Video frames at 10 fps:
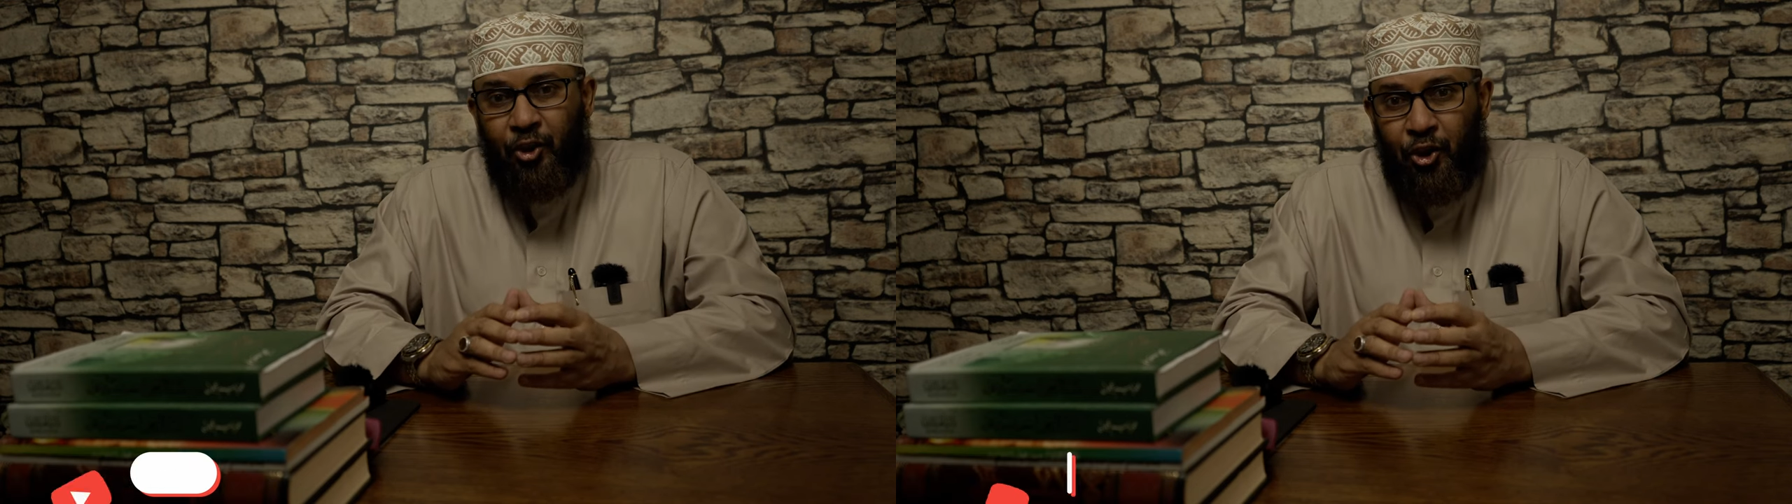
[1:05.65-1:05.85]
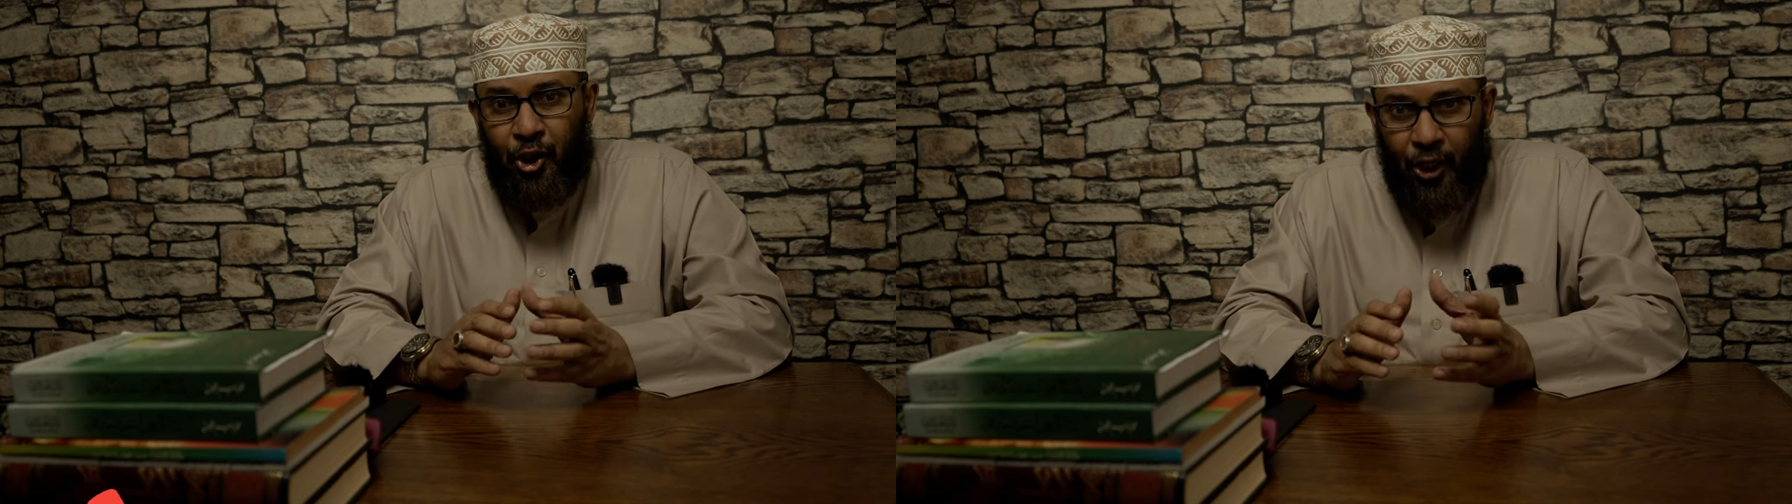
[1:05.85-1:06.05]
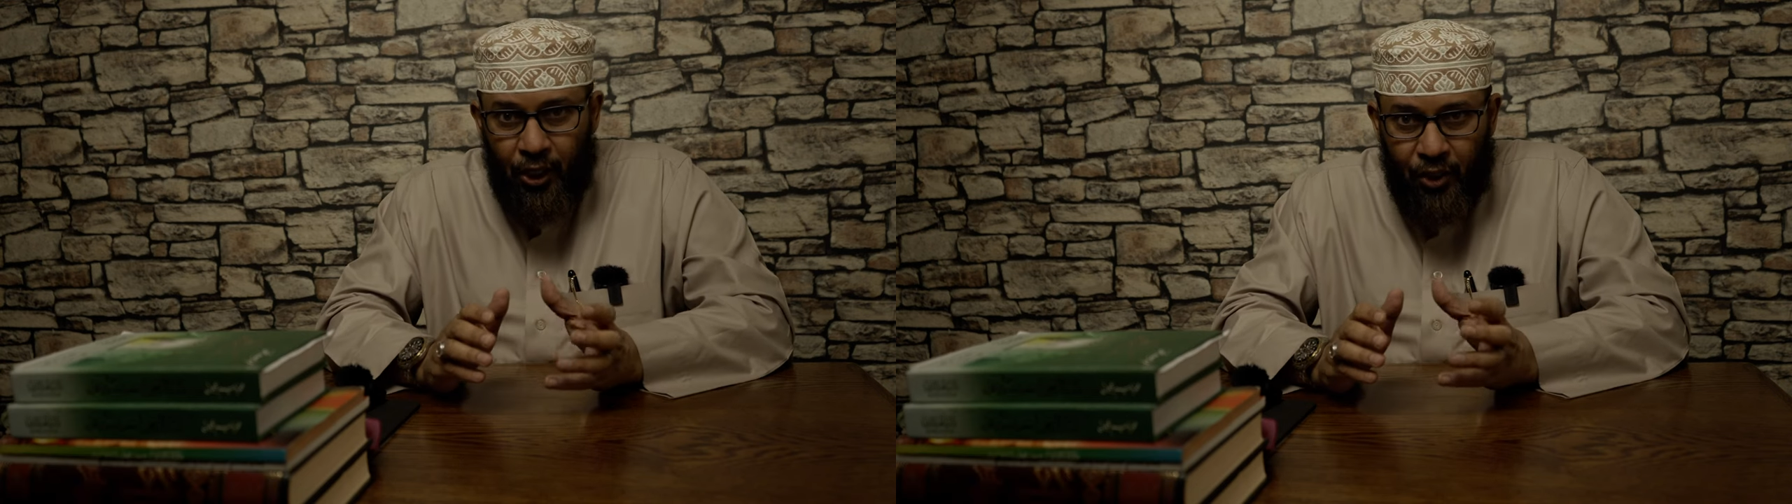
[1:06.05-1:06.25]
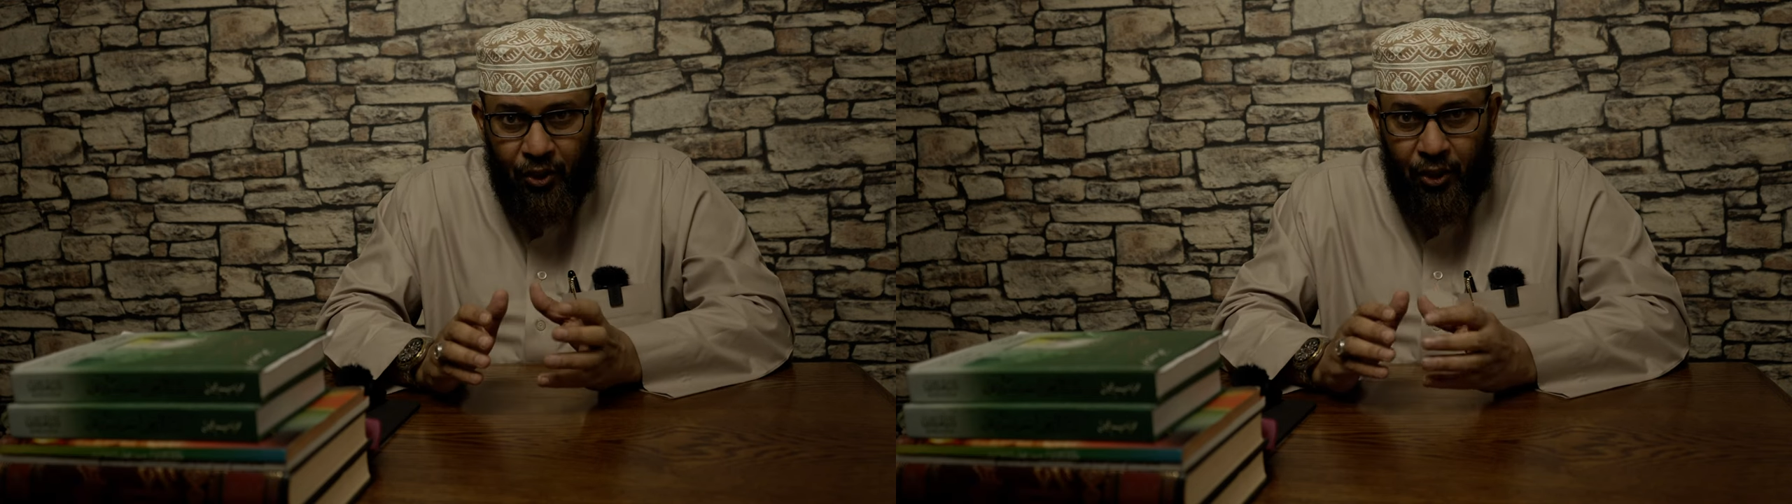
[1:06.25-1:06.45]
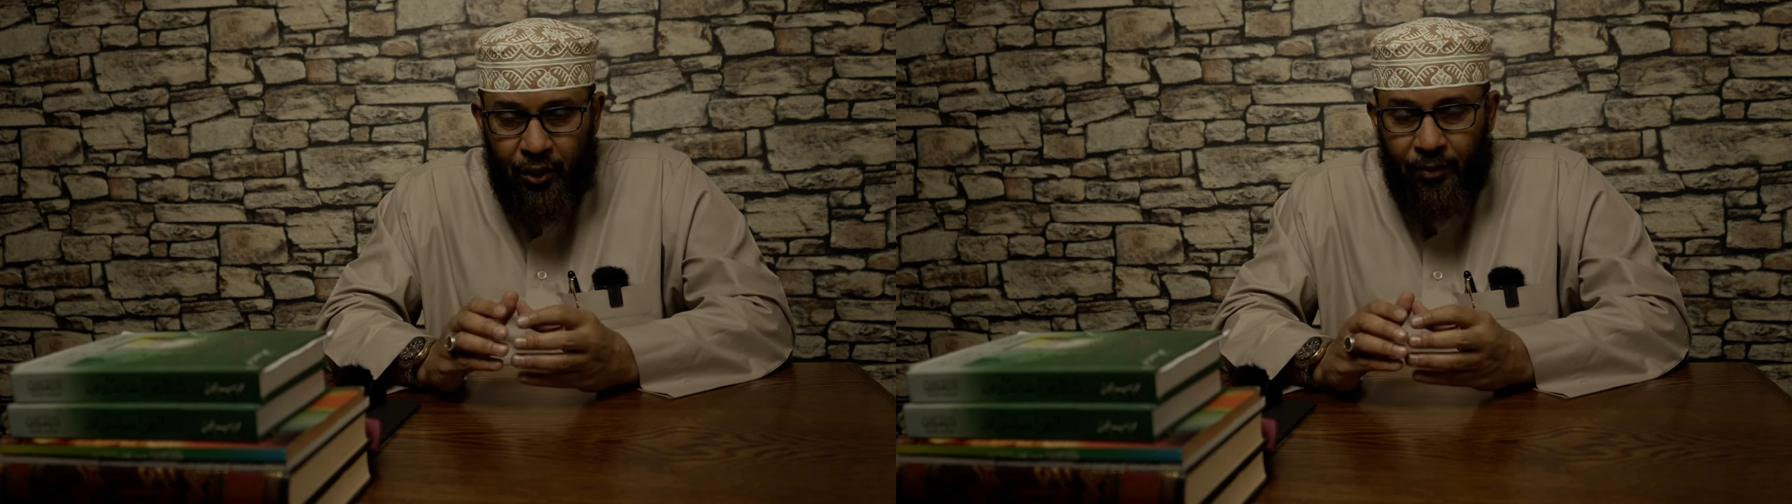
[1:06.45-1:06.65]

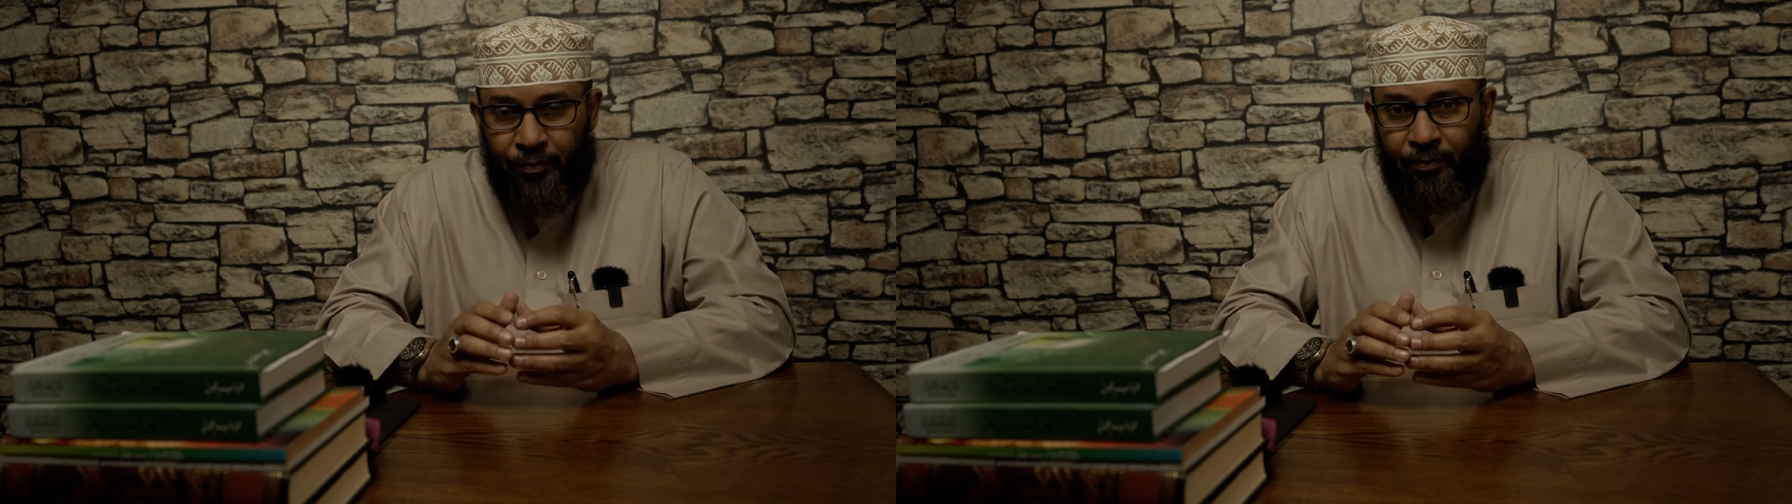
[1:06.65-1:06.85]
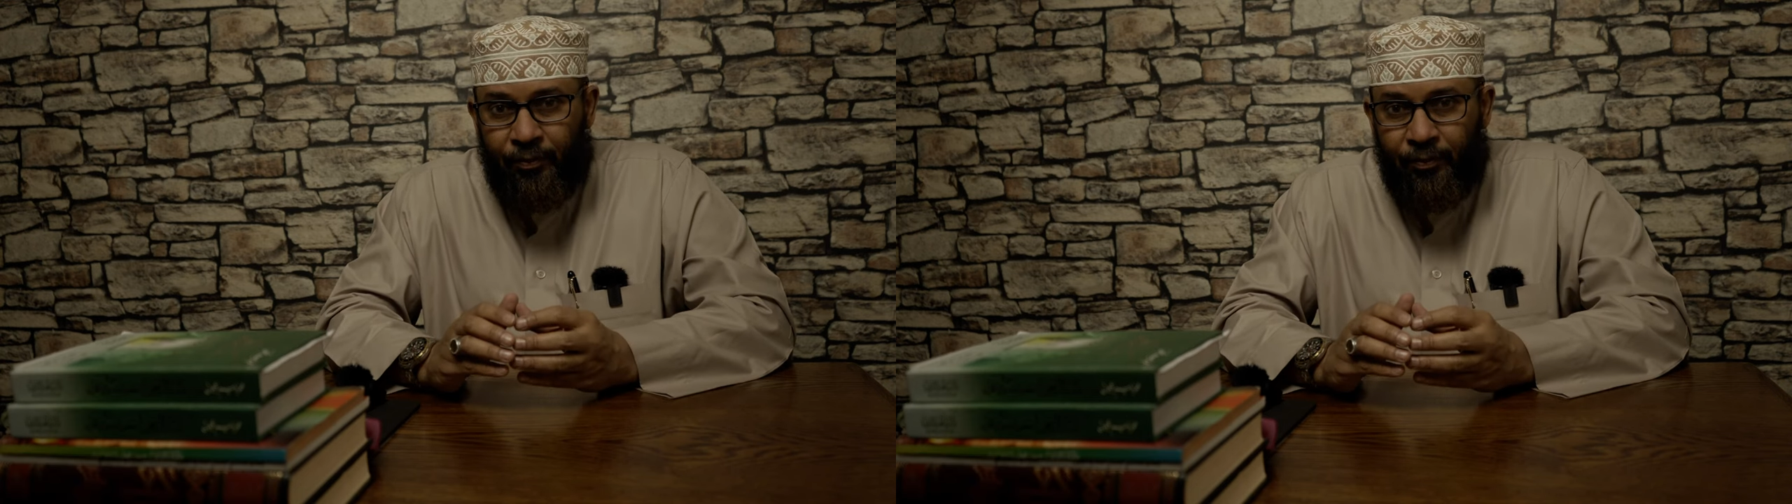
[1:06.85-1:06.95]
changing